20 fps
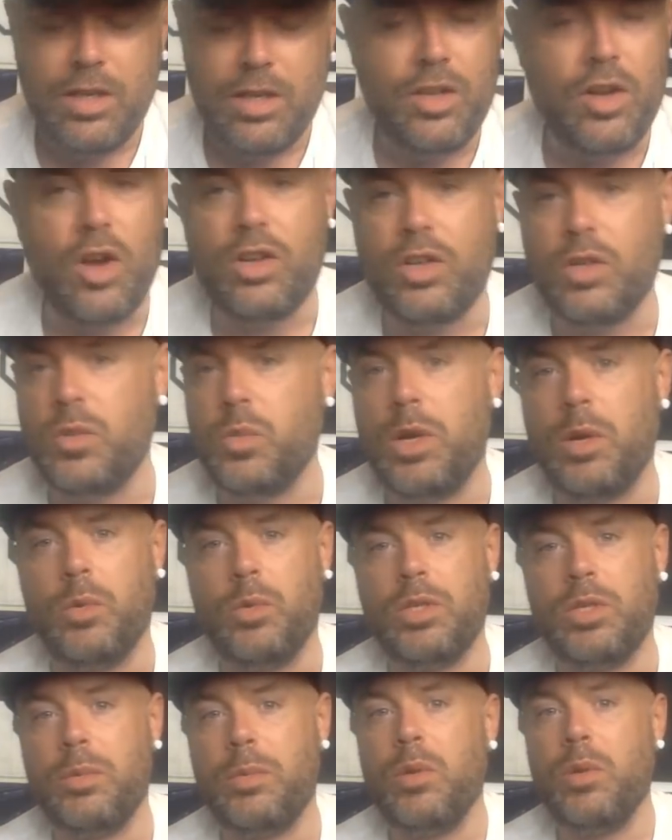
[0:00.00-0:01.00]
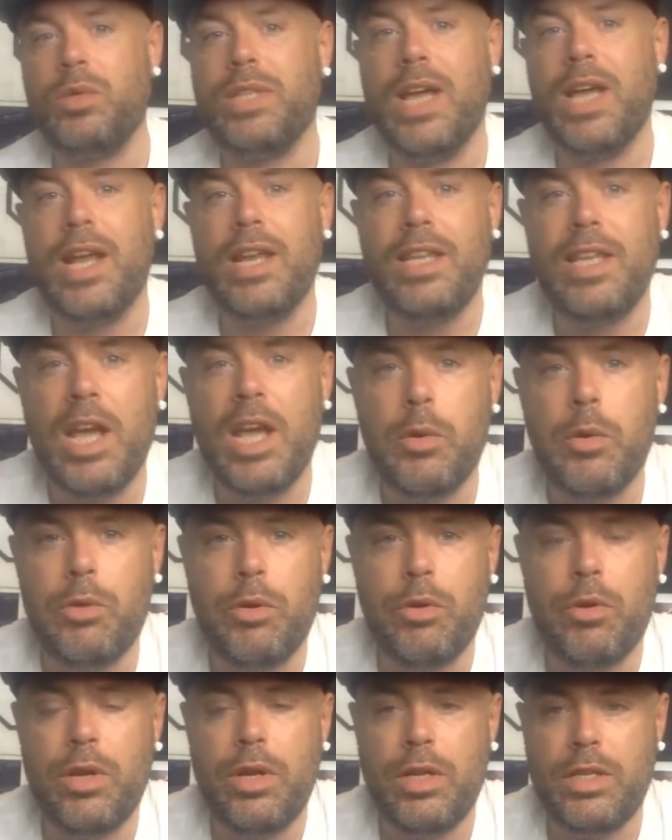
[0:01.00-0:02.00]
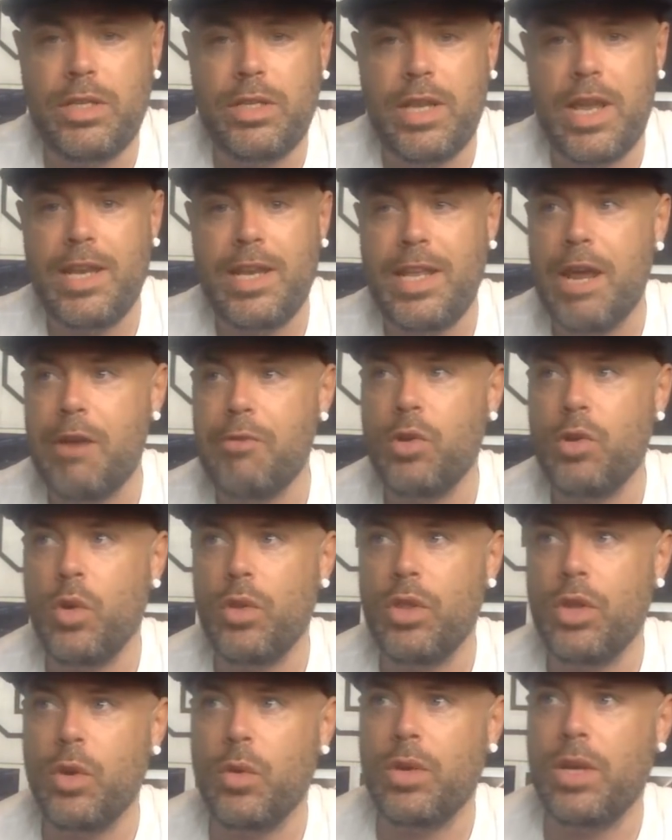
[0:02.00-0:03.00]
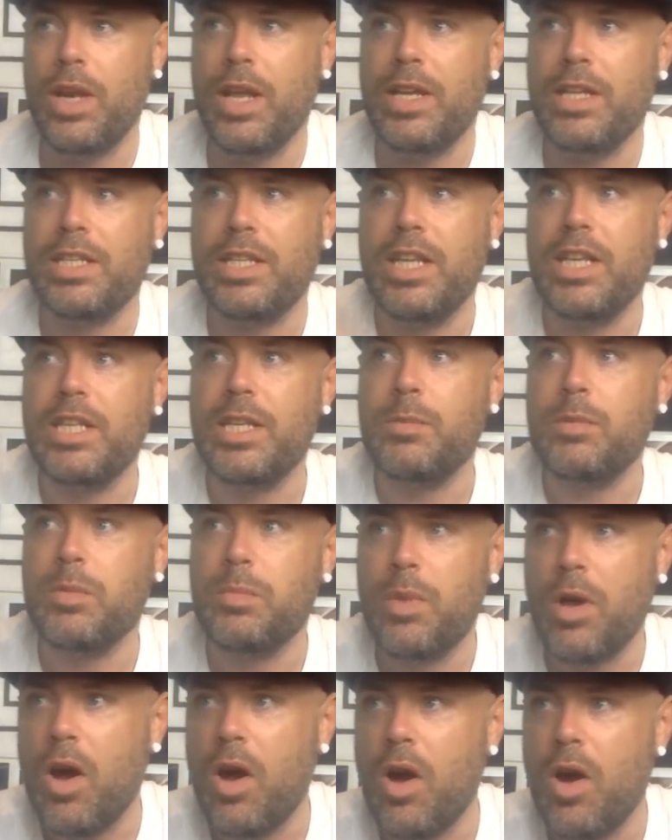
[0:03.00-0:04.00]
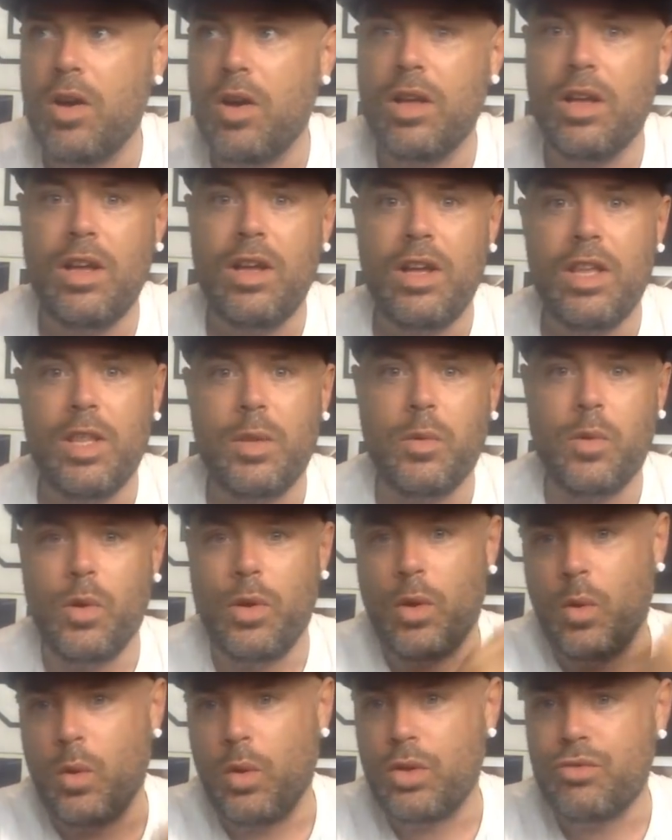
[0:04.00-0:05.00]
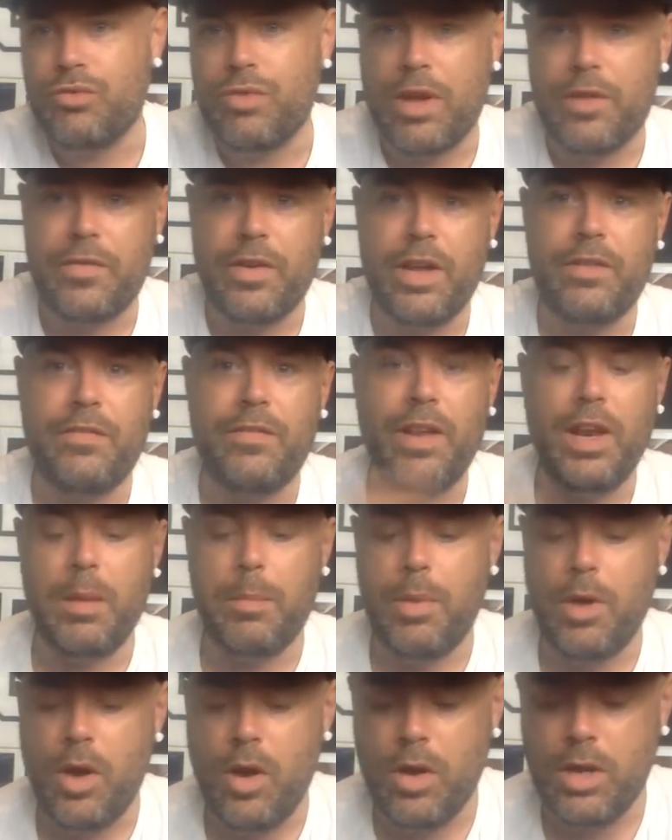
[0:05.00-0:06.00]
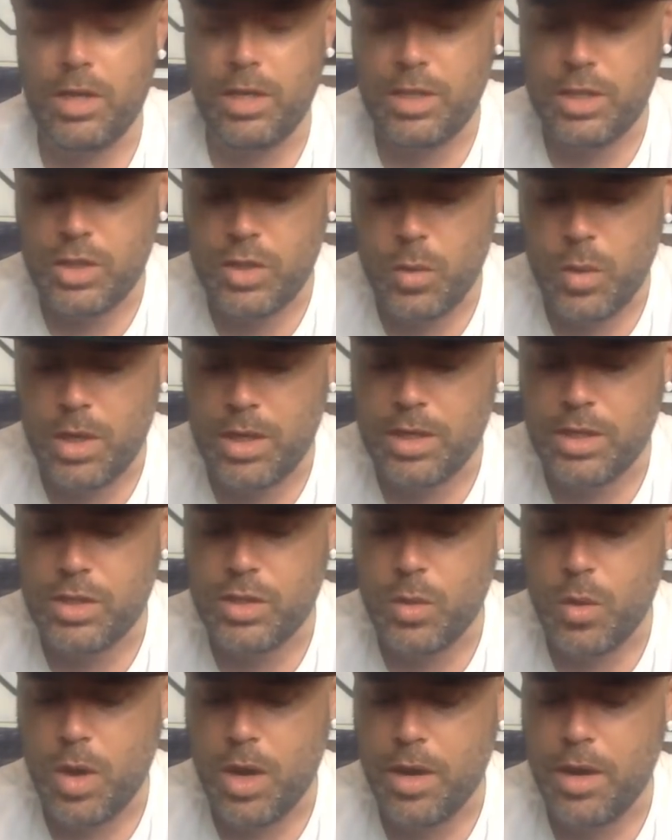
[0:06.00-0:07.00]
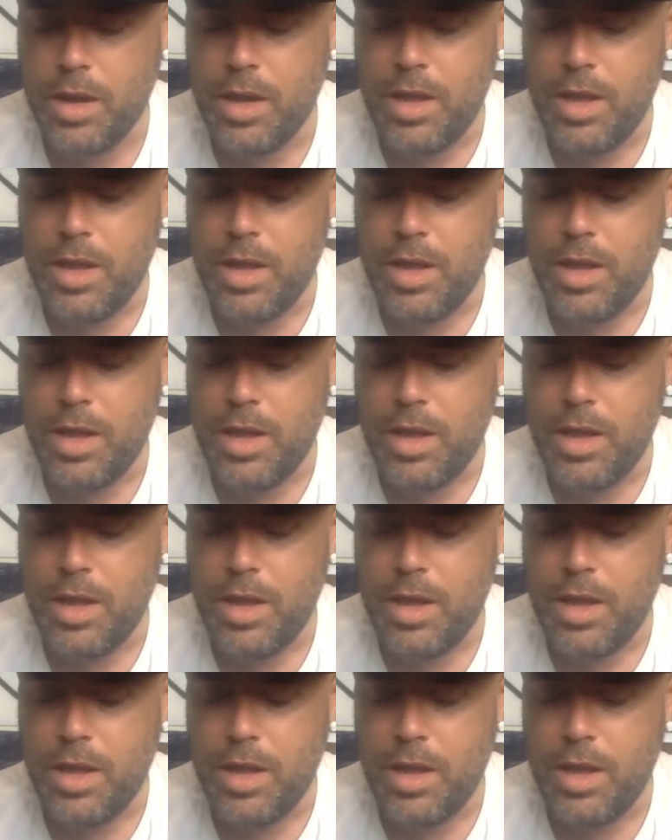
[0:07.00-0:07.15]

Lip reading: God knows when it was, about 10 years ago, they're going to like St James Park, they're going to Old Trafford, Villa Park, and so on and so on.